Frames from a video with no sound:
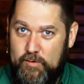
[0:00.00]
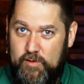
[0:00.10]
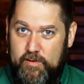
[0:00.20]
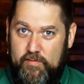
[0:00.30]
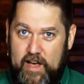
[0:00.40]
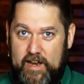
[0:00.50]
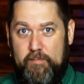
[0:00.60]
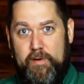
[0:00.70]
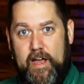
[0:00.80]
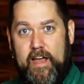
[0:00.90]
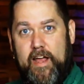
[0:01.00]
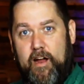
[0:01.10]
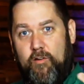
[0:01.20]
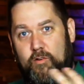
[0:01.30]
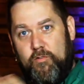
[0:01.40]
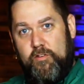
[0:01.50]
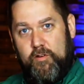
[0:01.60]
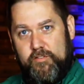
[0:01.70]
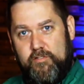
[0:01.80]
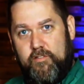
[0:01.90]
We define it by our own
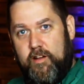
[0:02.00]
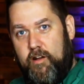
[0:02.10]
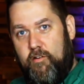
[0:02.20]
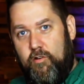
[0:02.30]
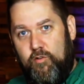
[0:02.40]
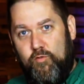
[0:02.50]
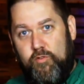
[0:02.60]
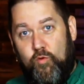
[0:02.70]
culture and